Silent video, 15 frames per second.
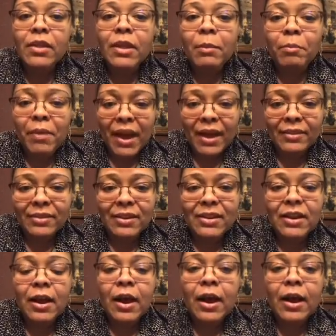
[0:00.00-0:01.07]
the
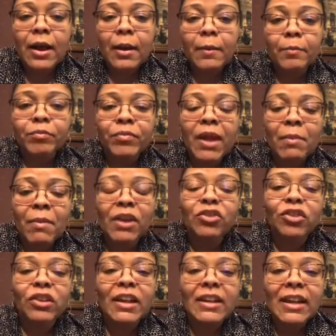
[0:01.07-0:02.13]
best and make
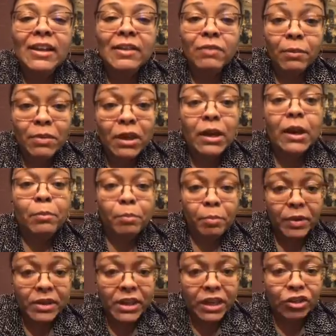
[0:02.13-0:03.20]
sure that they live up to their
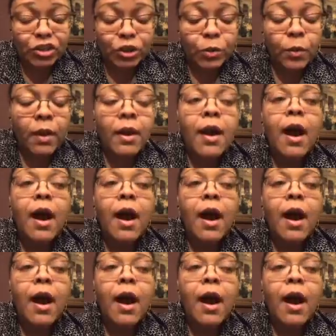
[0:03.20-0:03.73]
potential.